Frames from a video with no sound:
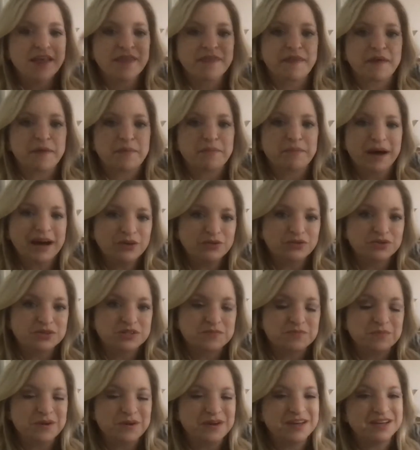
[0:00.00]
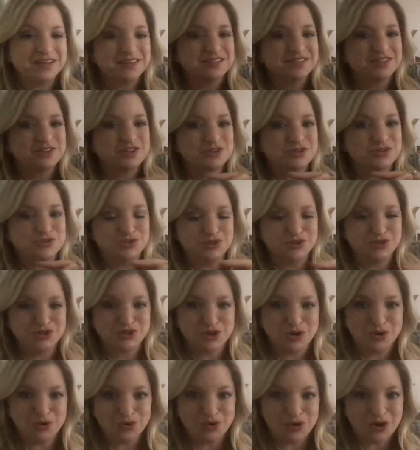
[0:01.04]
They bounce because there's
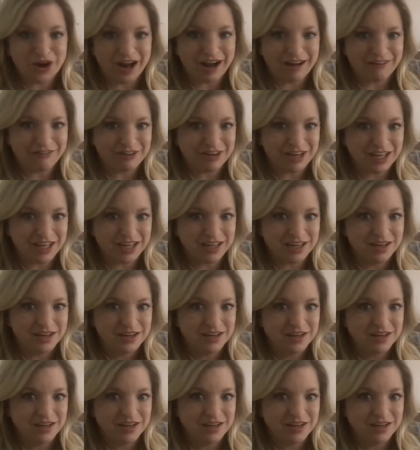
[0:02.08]
no gravity.